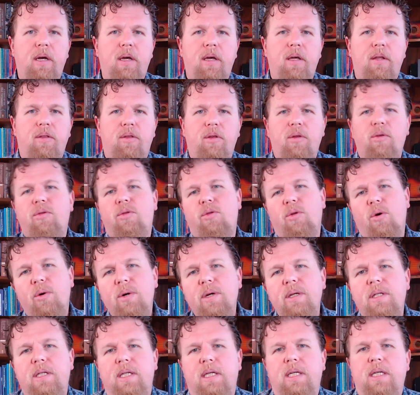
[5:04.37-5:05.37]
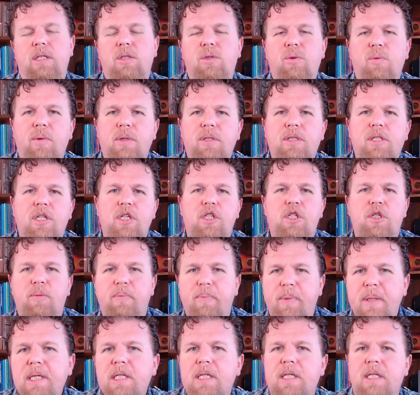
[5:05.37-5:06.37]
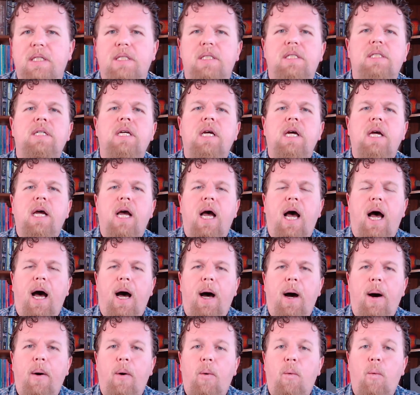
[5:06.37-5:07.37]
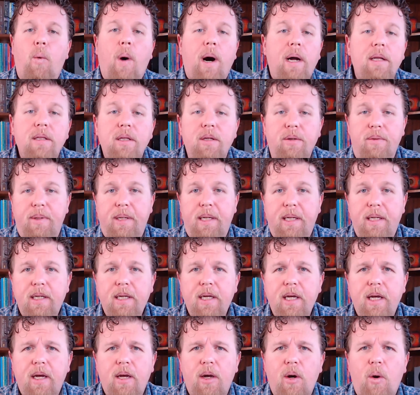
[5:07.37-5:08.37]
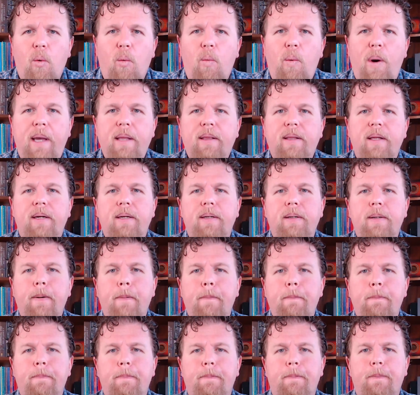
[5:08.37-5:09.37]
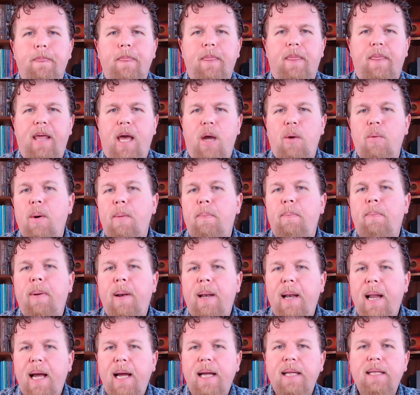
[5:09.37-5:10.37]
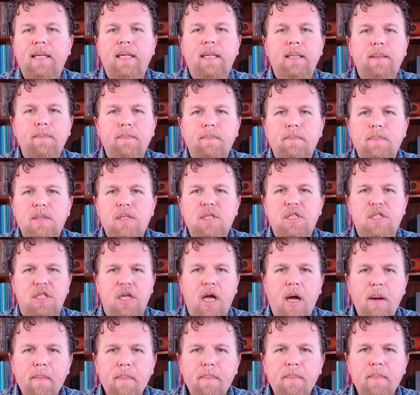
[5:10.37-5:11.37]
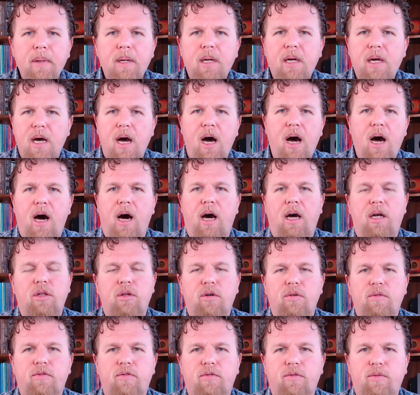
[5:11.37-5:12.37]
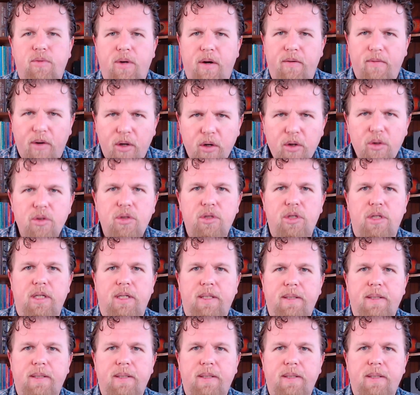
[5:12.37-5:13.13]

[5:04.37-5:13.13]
the authorities were suspicious, uh, wondering whether they were planning some kind of revolution,